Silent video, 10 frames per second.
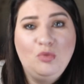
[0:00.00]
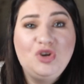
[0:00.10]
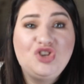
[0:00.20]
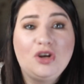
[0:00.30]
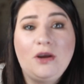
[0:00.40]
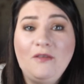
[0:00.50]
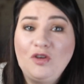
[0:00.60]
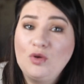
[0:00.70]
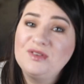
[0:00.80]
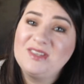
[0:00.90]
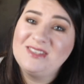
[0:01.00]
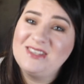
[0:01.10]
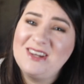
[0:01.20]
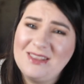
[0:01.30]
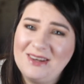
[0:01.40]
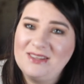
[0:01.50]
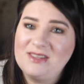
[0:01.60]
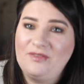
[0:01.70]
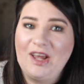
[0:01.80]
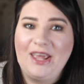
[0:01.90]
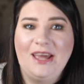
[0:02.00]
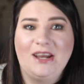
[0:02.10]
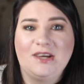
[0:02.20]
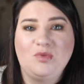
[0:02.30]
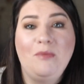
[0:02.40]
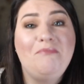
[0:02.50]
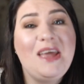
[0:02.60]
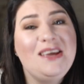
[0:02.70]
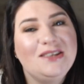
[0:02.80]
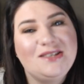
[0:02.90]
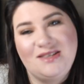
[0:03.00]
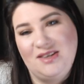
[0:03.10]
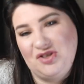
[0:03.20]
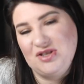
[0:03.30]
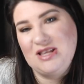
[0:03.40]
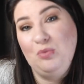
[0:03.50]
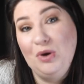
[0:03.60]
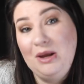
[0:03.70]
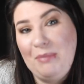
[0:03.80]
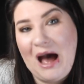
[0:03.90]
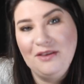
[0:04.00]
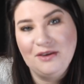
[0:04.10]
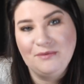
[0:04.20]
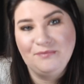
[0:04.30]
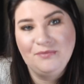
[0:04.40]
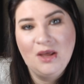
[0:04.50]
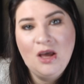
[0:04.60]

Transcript: We should, of course, consider the needs of our canines when making decisions that will impact them,